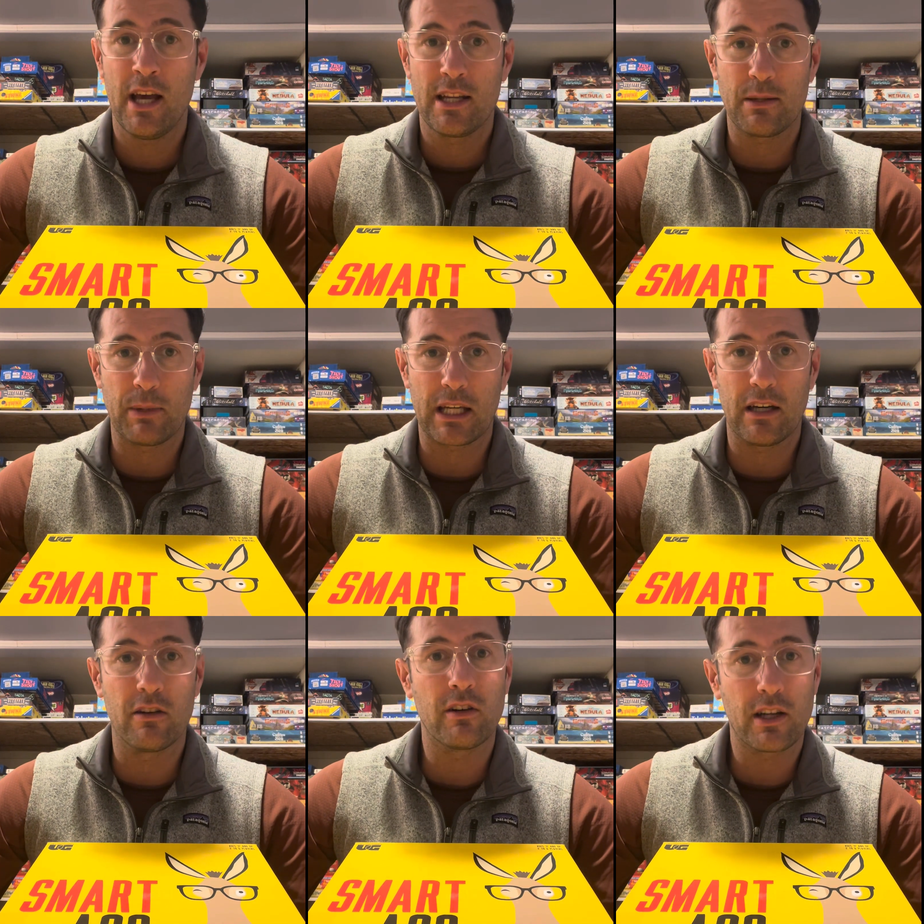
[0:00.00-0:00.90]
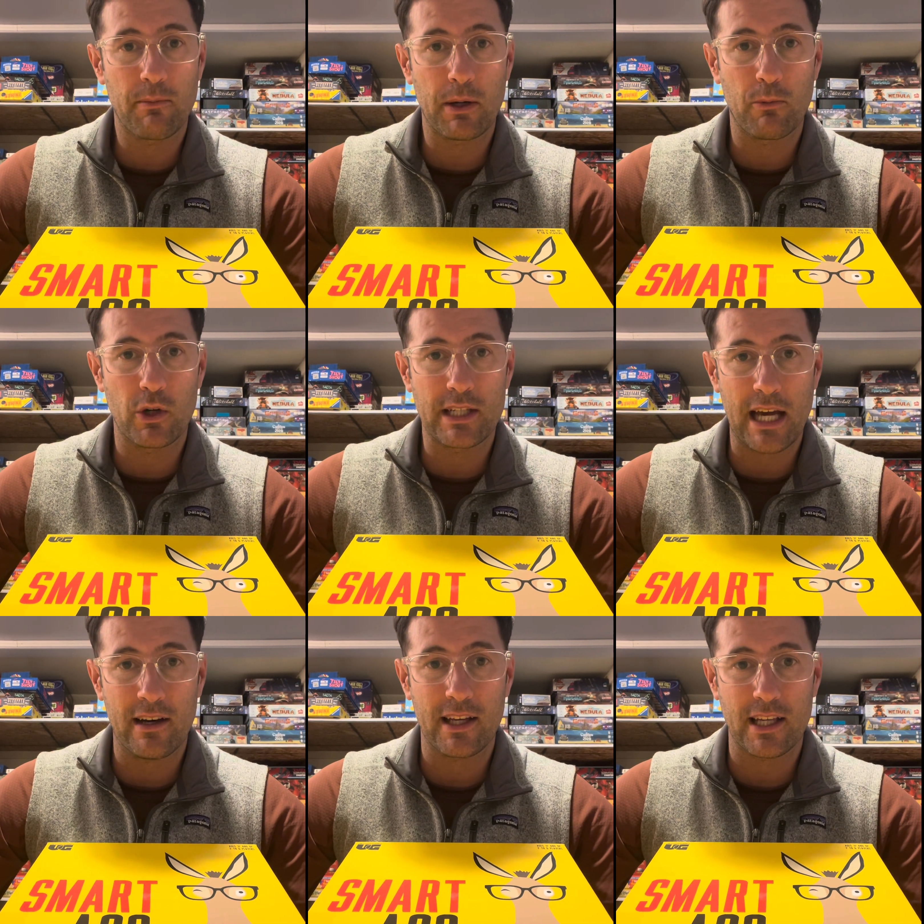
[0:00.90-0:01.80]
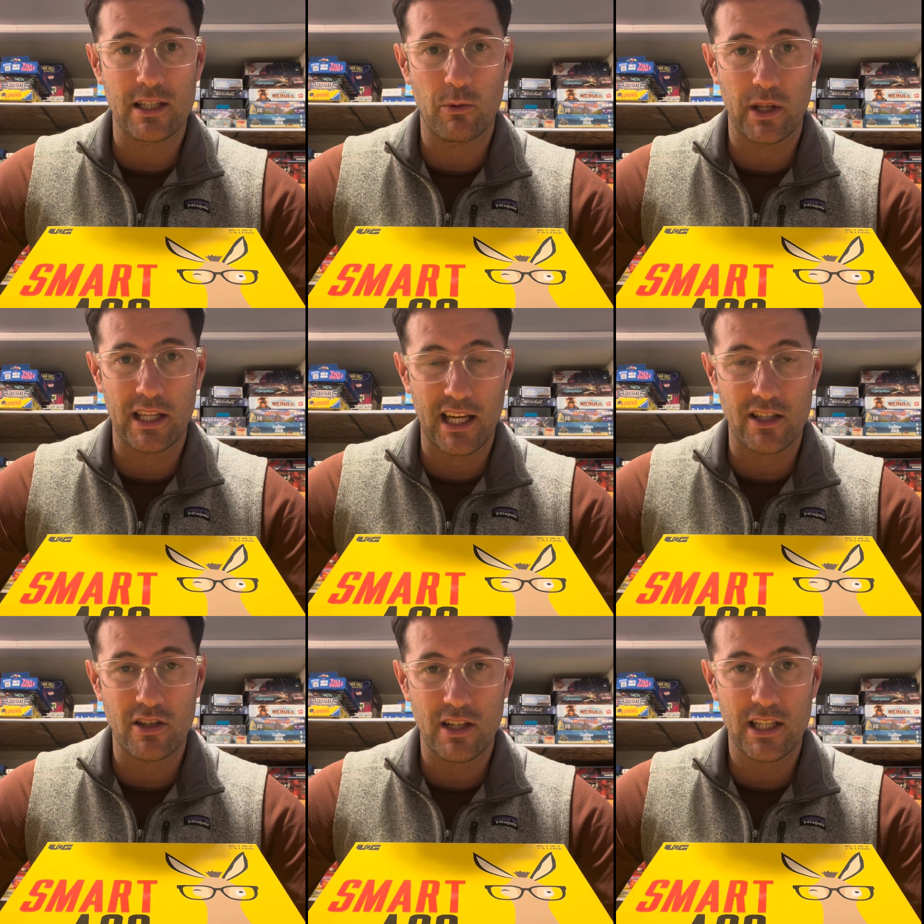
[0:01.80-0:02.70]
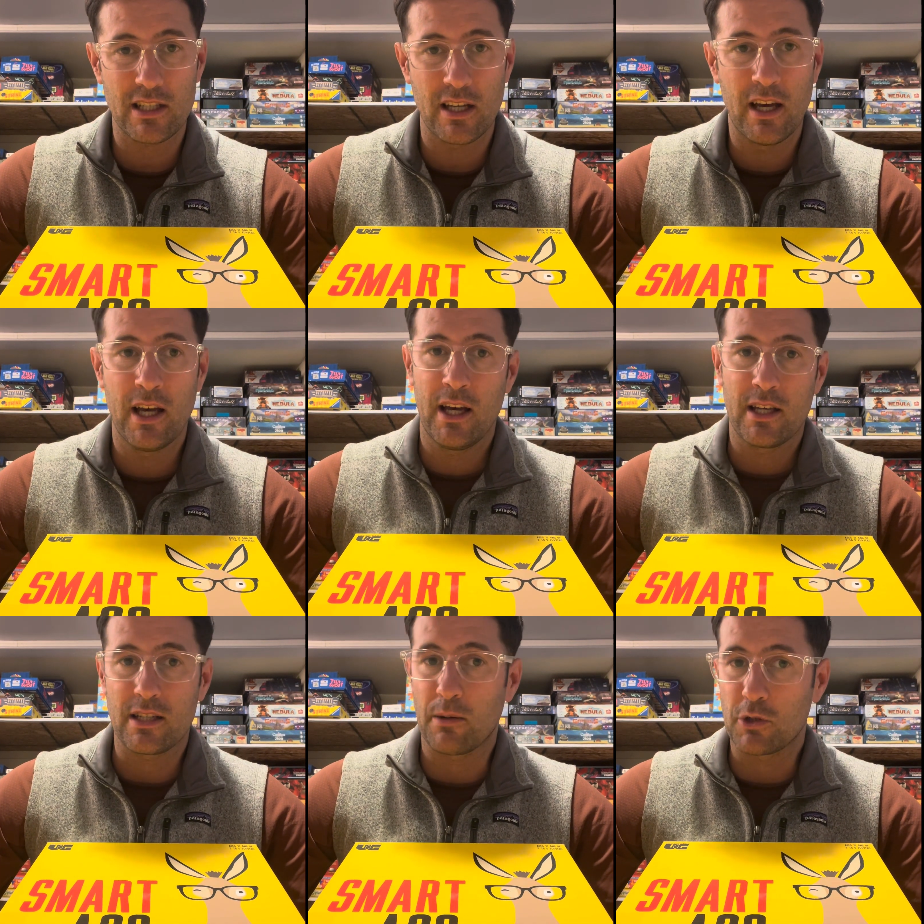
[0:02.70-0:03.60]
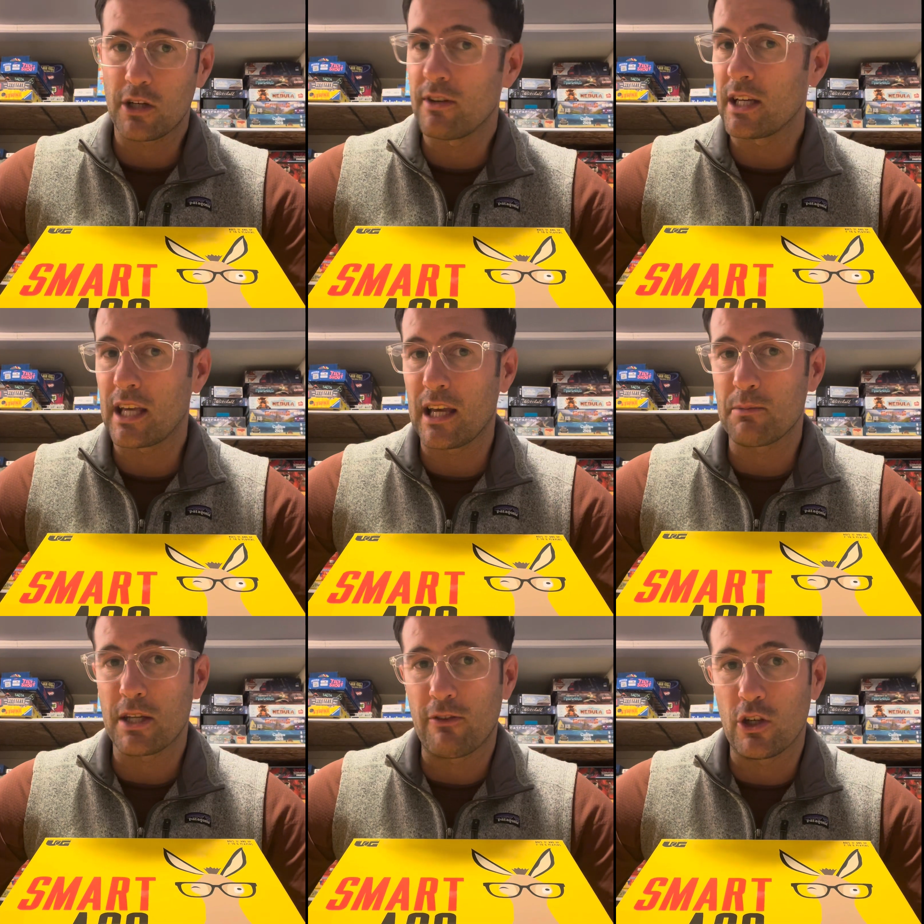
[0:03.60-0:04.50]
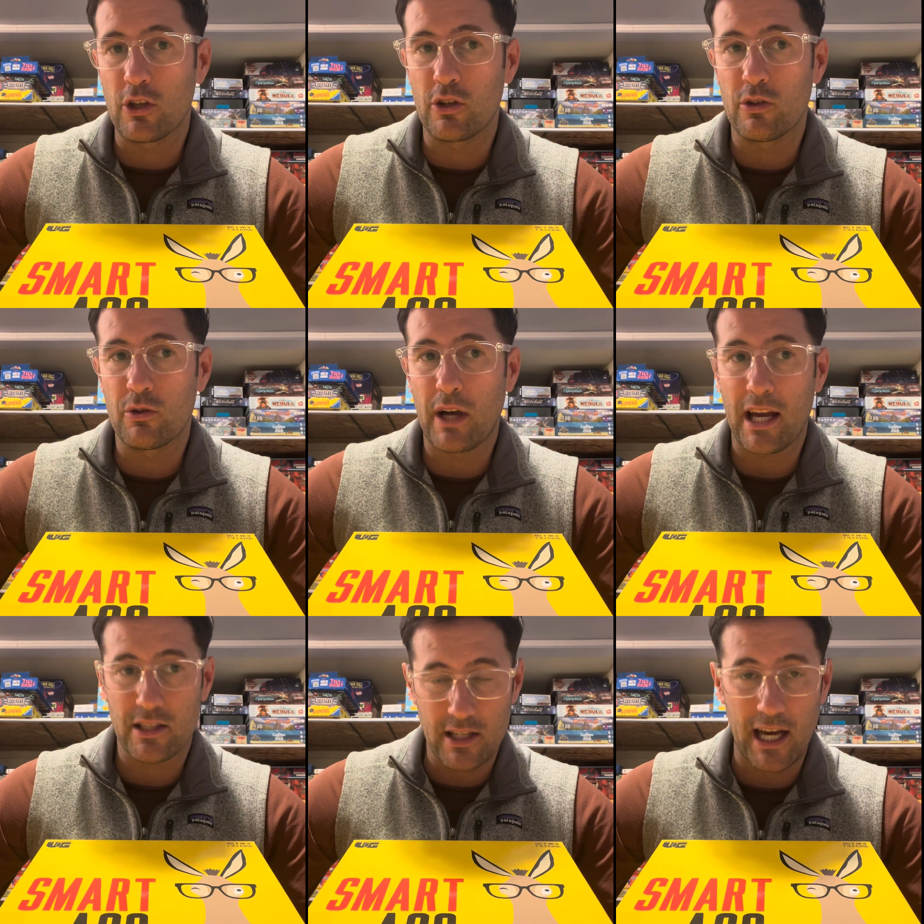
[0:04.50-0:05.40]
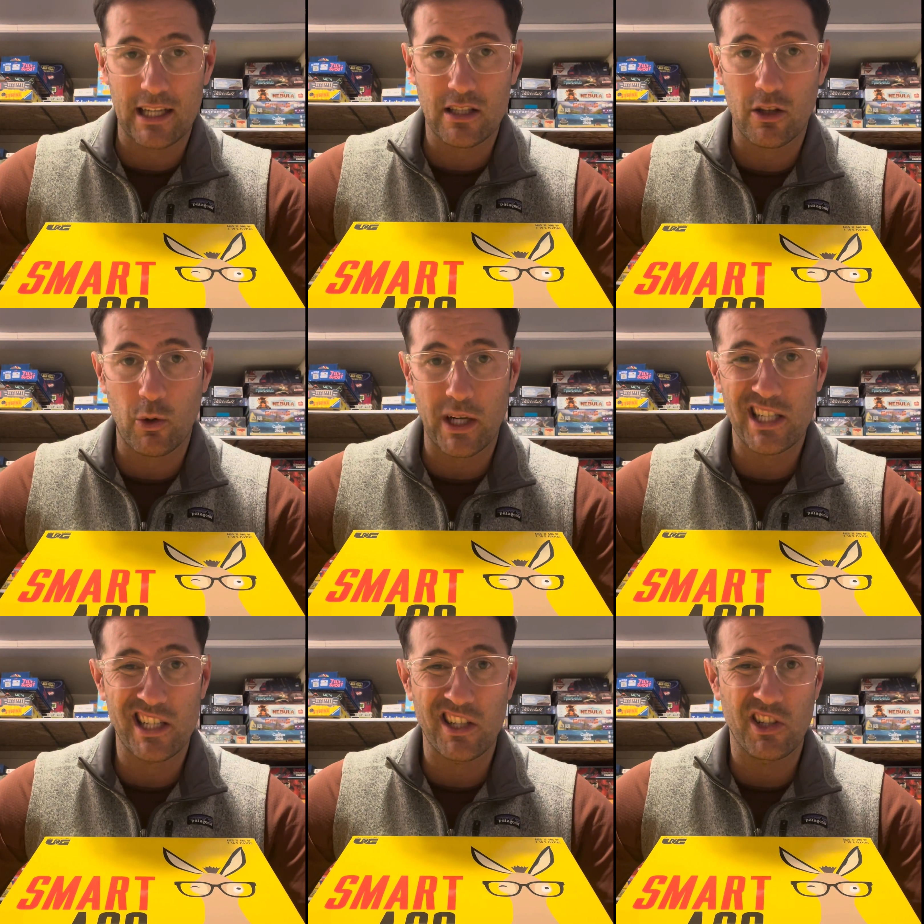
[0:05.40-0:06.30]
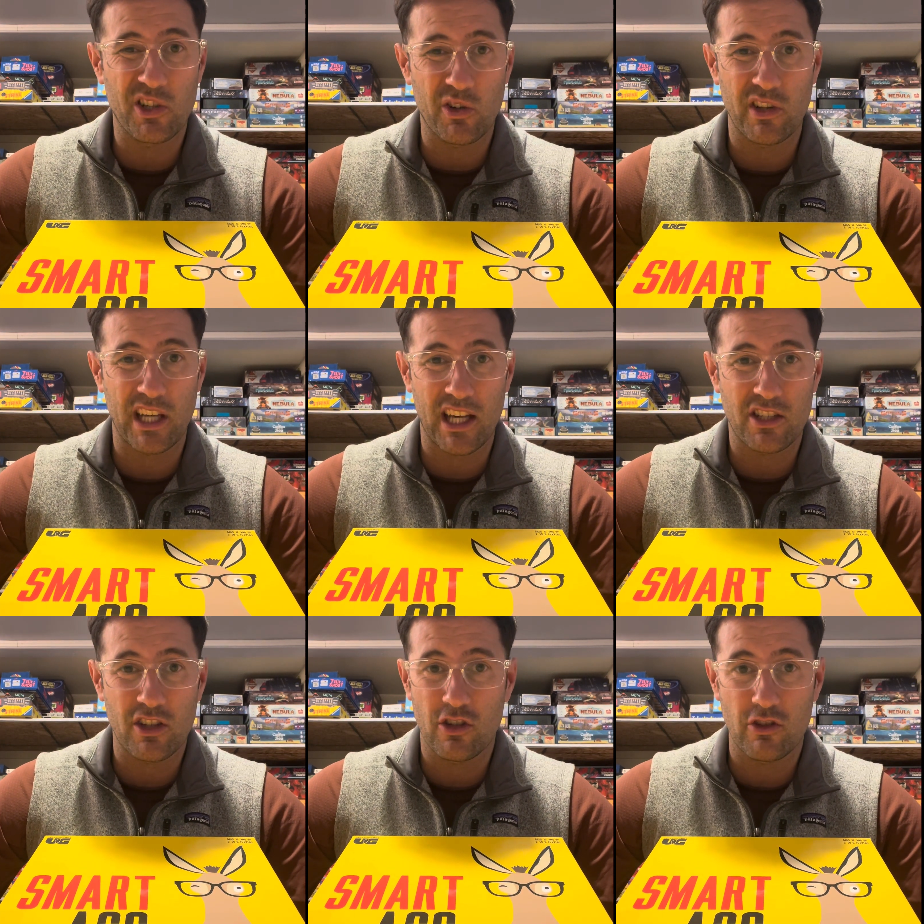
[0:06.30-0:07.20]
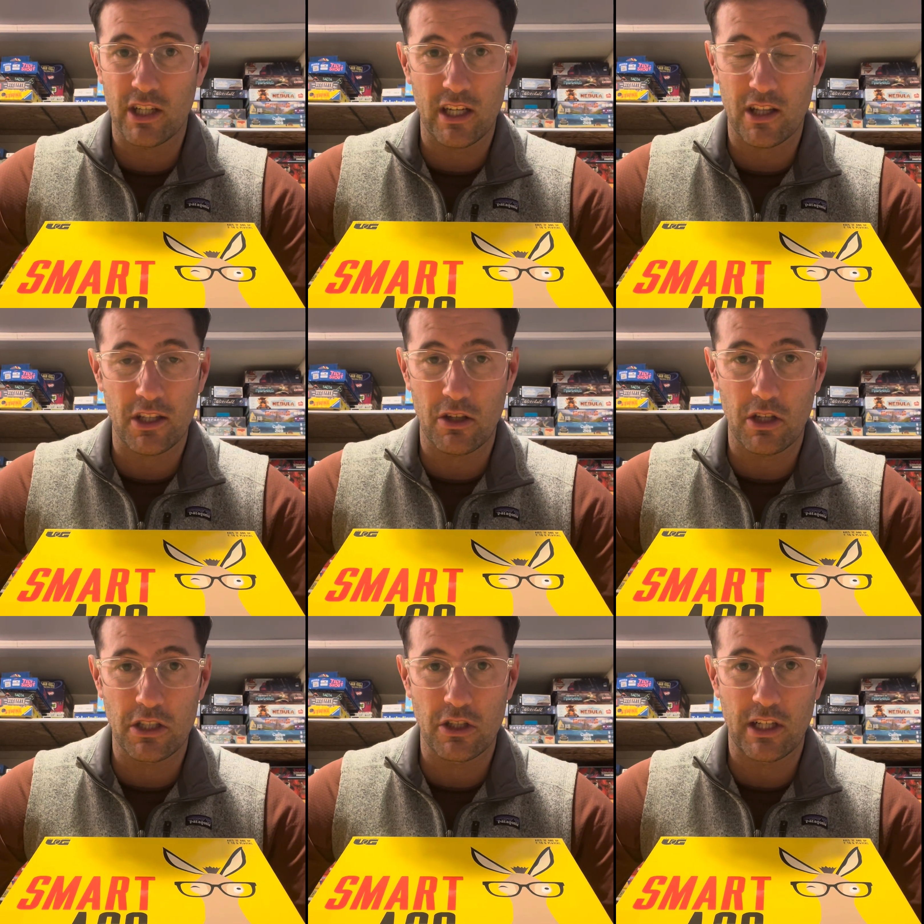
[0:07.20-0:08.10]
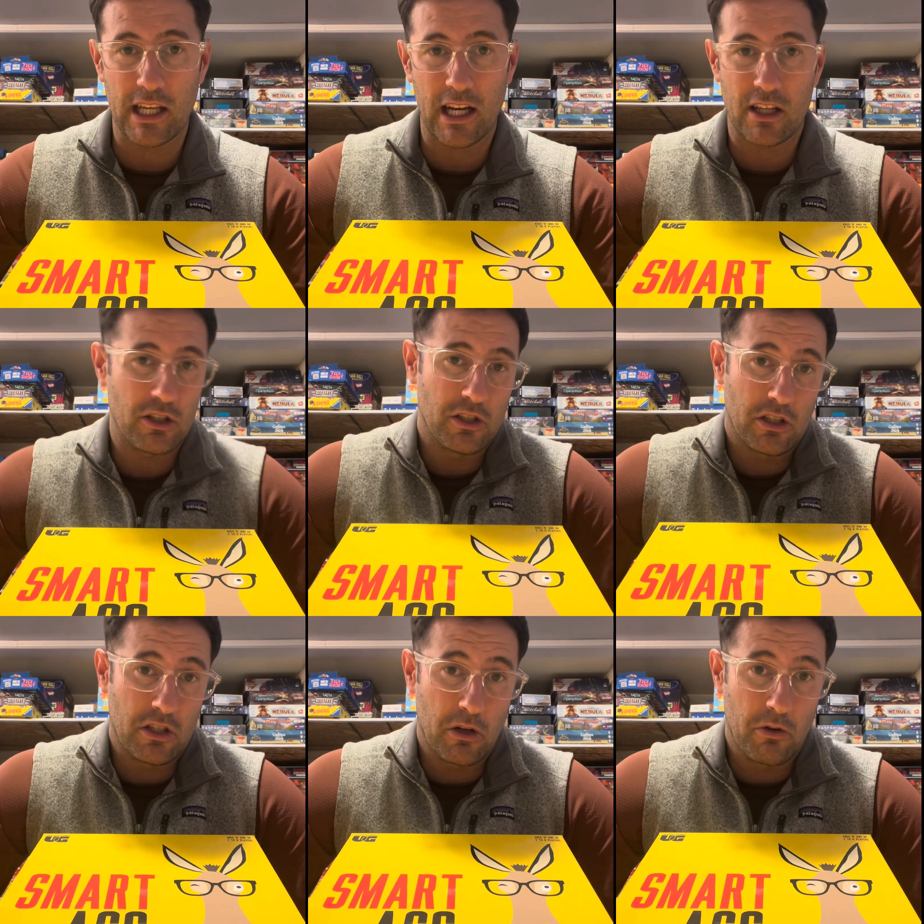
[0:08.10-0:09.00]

to make it a little bit more telling as to what the answer is. Some trivia games, if you ask the question and you don't know the answer, there's really nothing you can do to get it. You just don't